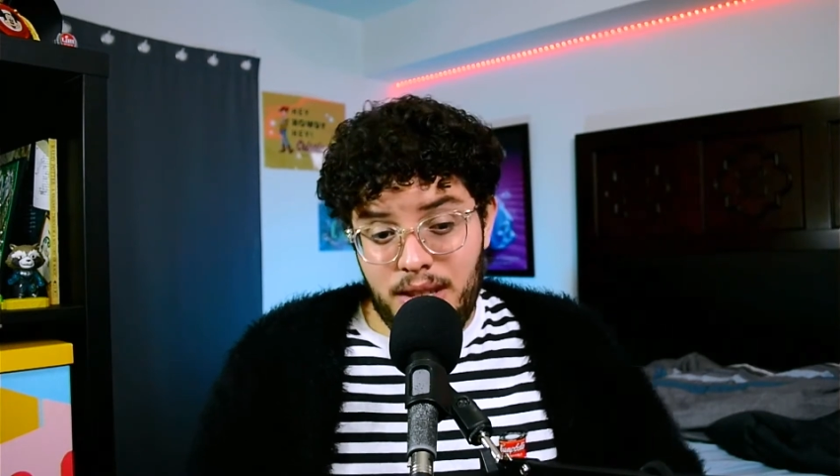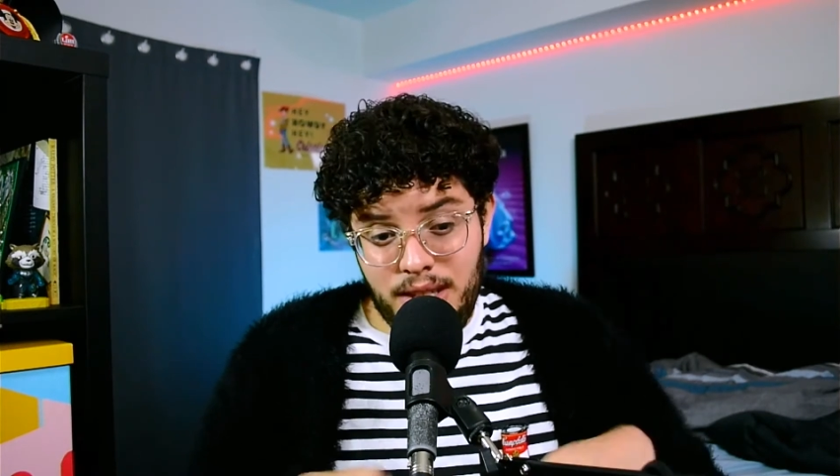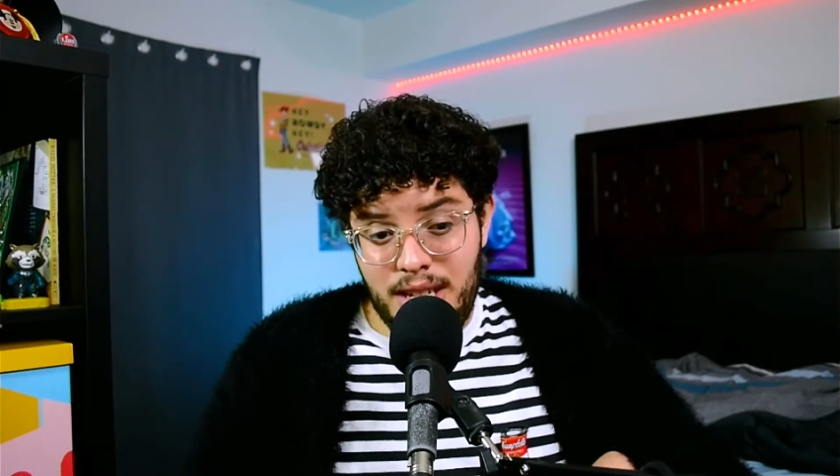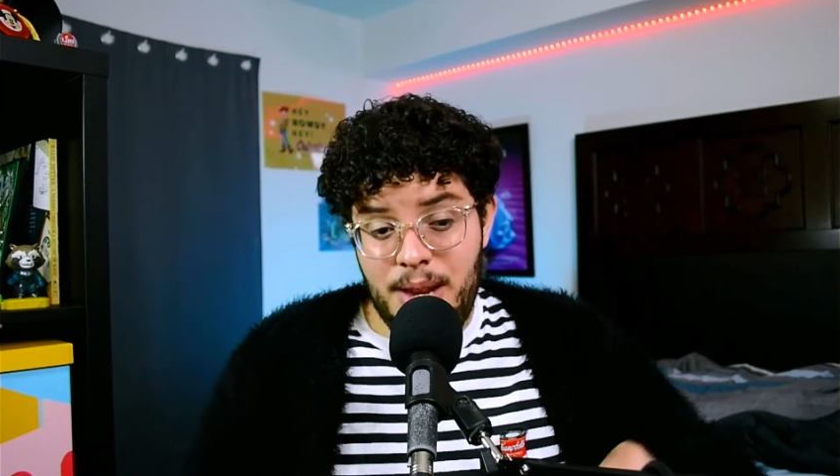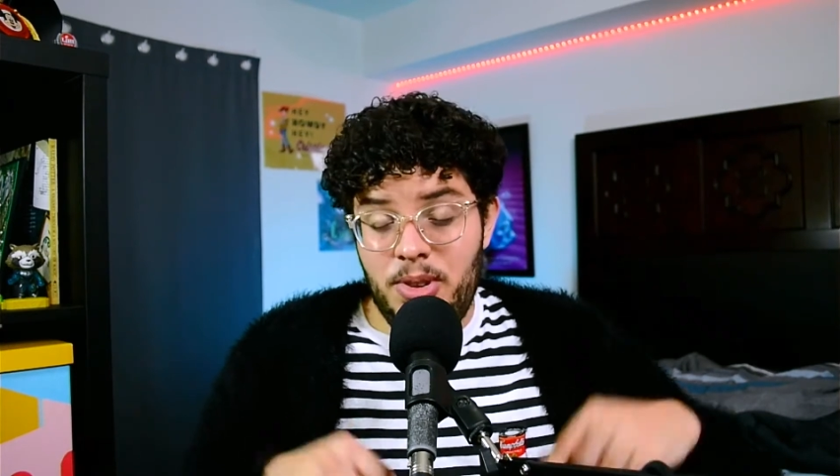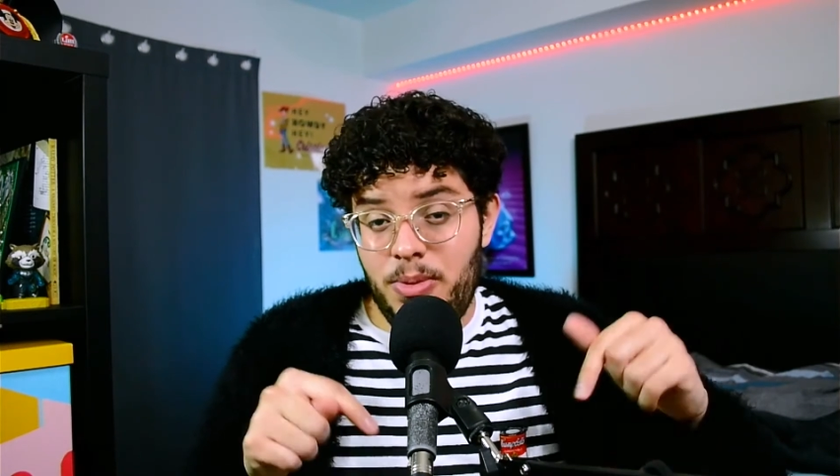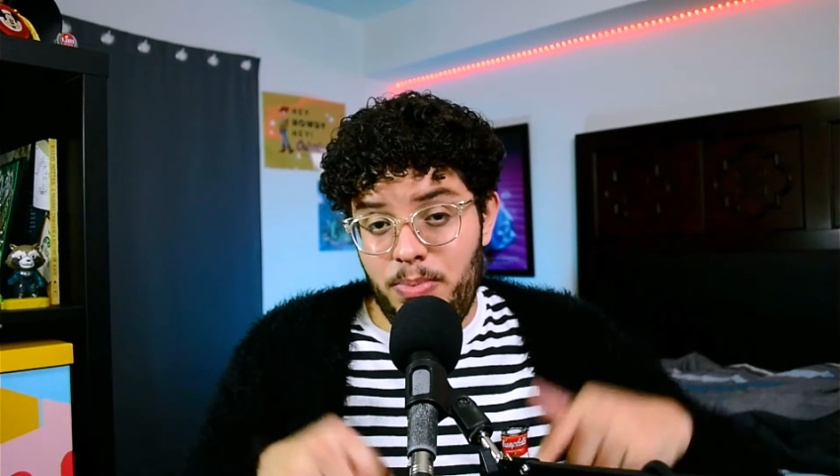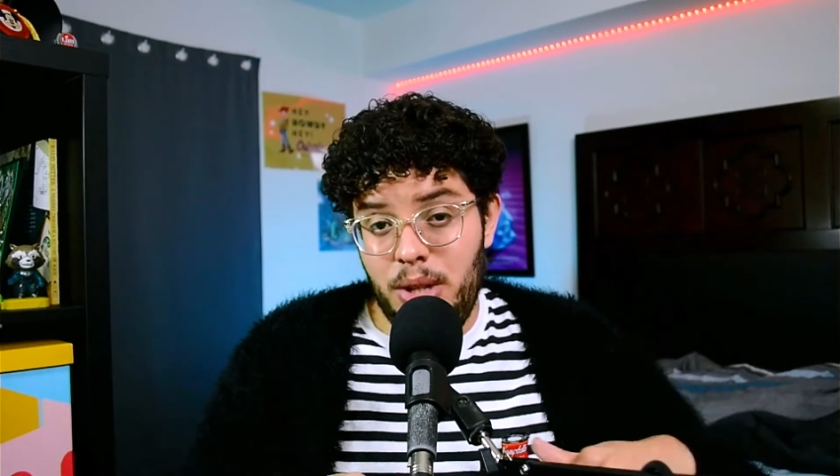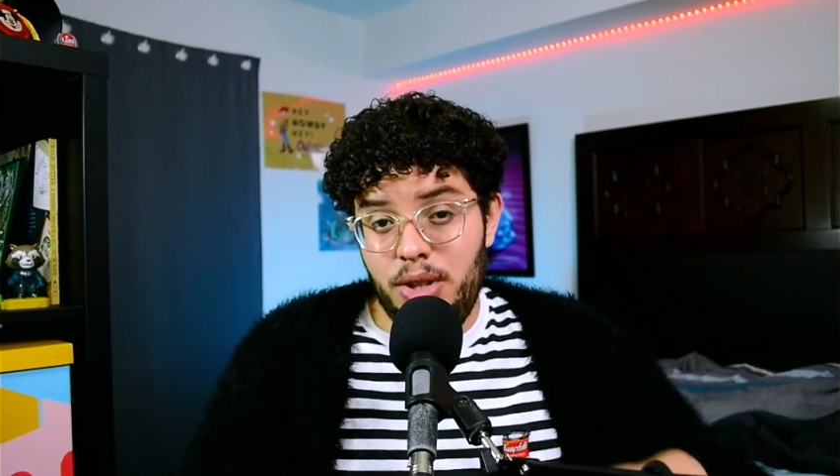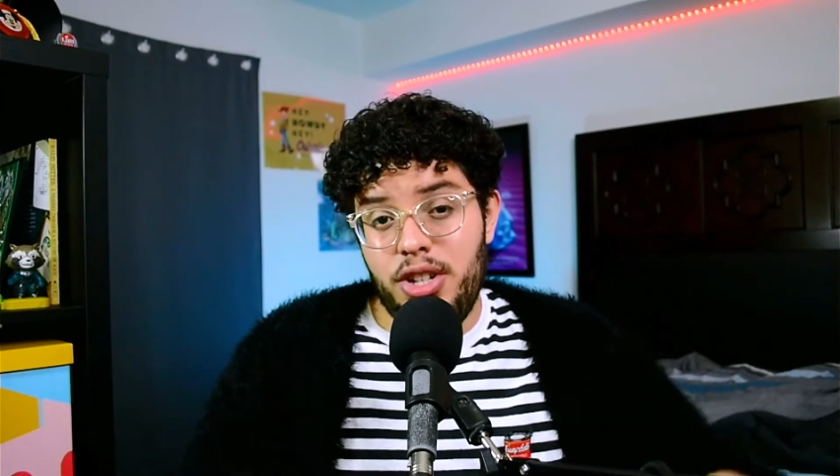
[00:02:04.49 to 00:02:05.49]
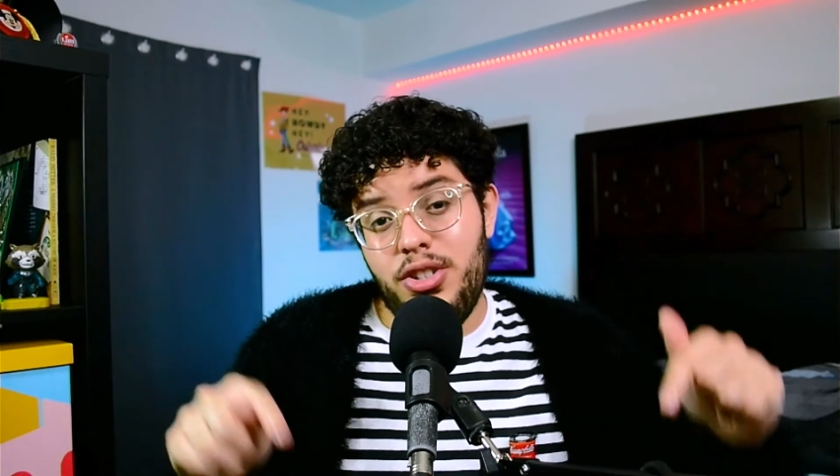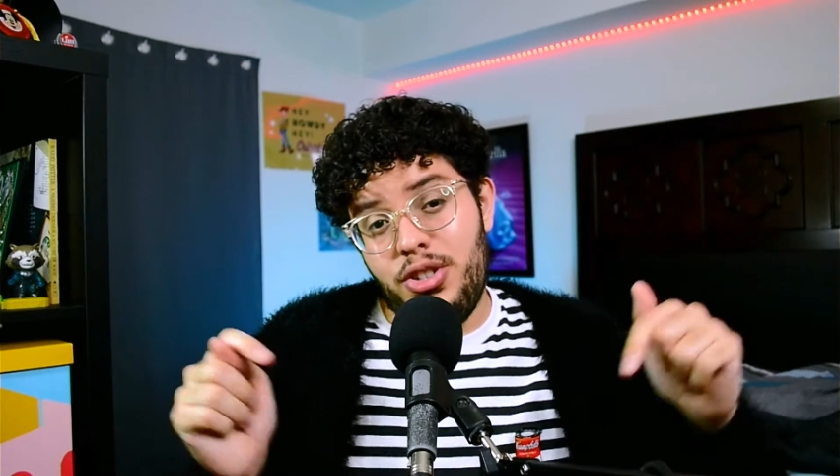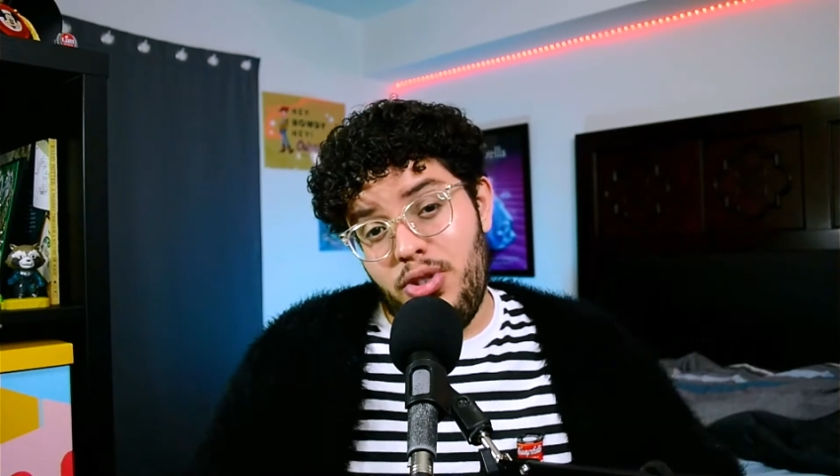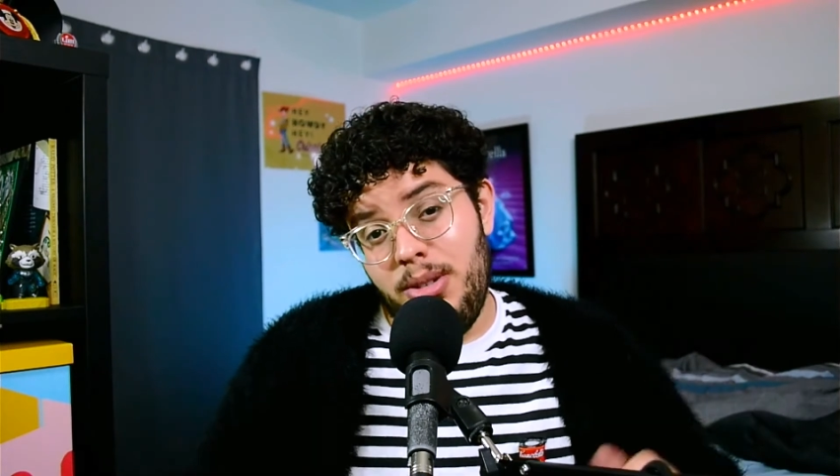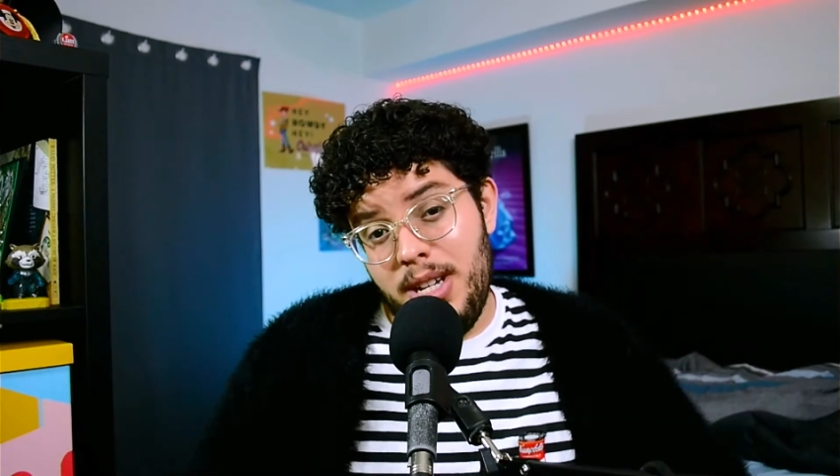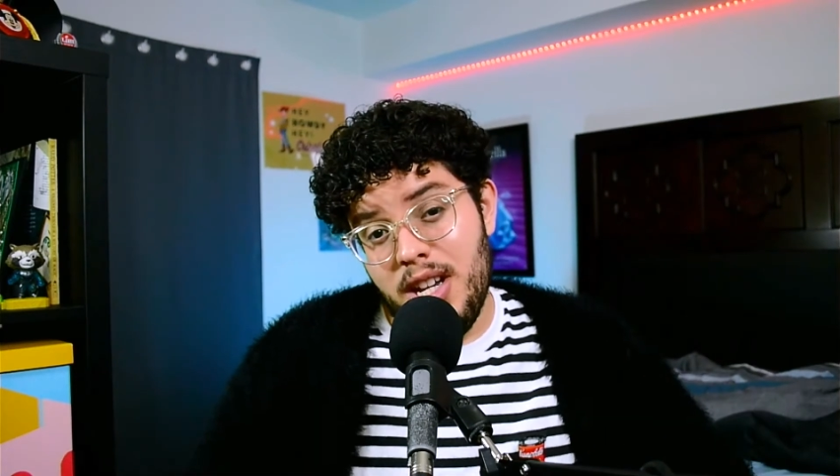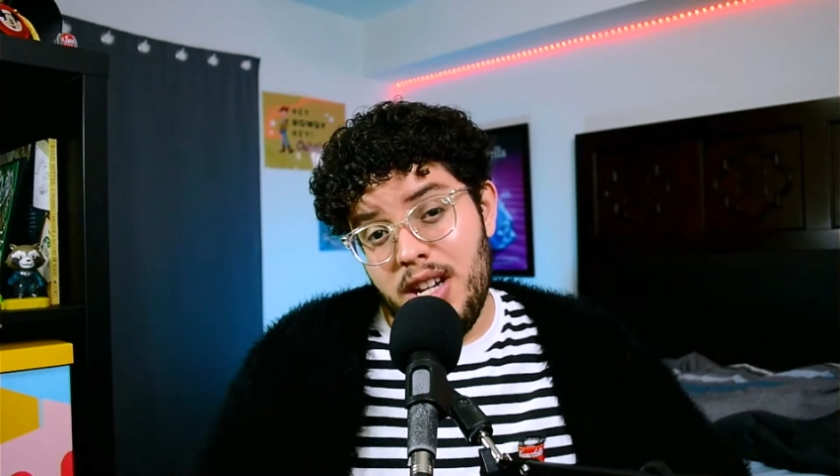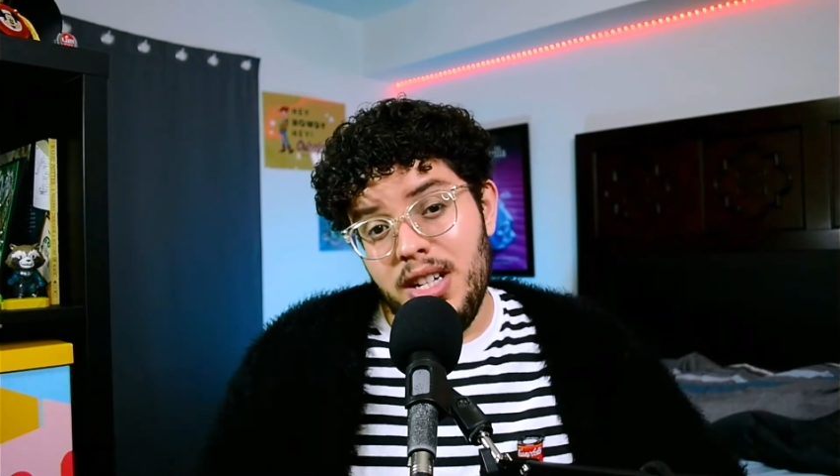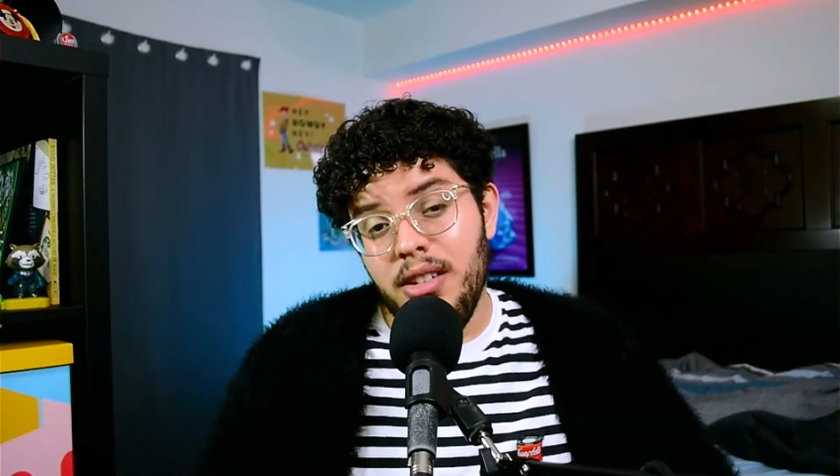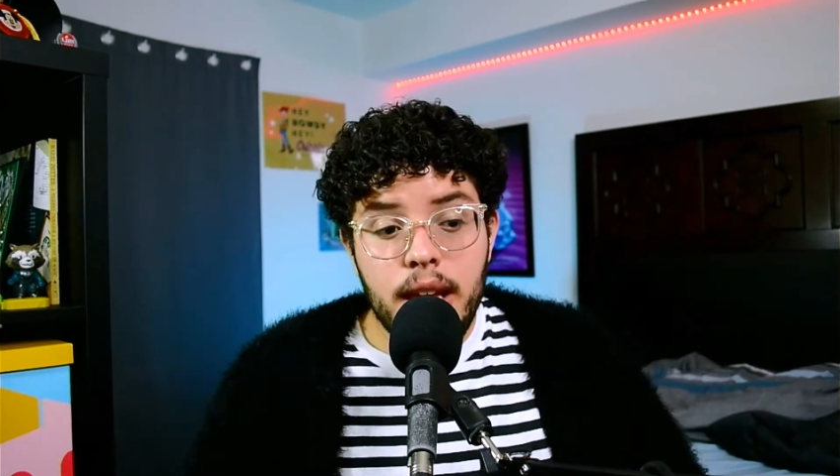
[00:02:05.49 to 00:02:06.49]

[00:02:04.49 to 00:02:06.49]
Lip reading: same computer you're streaming on.